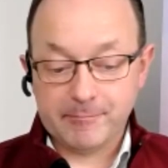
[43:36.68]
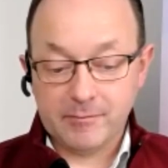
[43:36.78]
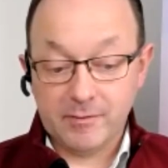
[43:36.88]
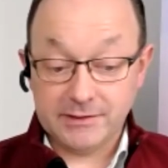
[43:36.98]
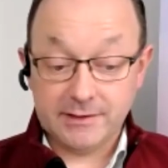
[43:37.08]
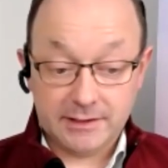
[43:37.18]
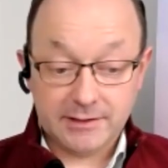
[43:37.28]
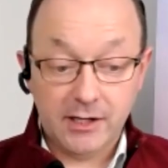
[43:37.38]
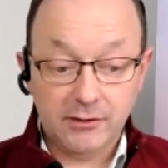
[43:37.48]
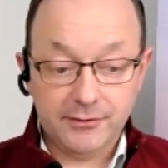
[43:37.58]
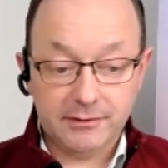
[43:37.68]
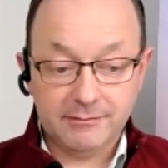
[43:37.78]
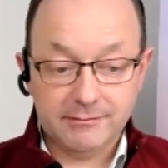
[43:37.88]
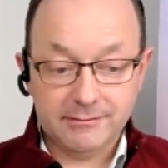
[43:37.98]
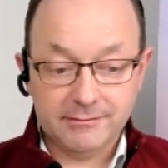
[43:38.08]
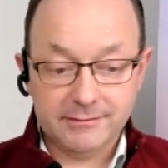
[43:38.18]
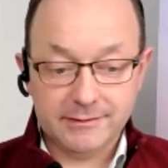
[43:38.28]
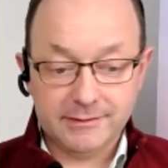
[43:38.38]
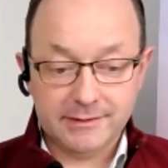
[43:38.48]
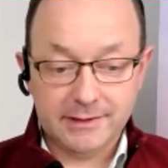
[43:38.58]
that's helpful.
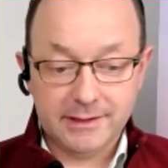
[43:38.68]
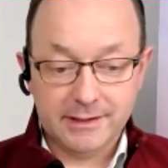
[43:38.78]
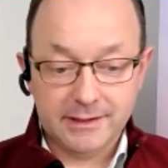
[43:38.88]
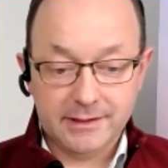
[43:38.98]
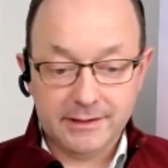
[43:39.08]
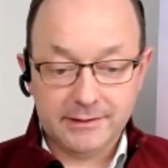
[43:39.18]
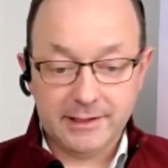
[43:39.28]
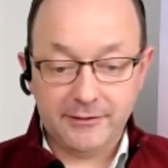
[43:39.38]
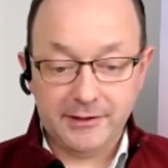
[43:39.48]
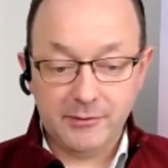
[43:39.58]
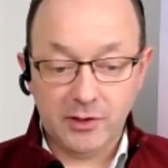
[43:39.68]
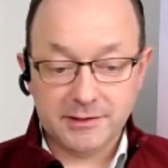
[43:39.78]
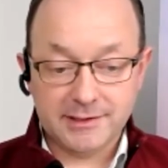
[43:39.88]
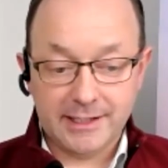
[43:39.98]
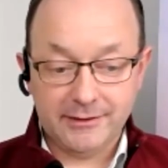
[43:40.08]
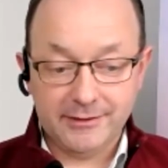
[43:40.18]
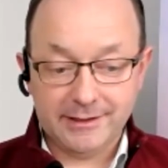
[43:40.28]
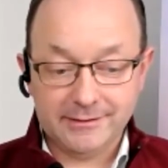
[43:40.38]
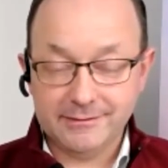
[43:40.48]
Do you have any more to say on that,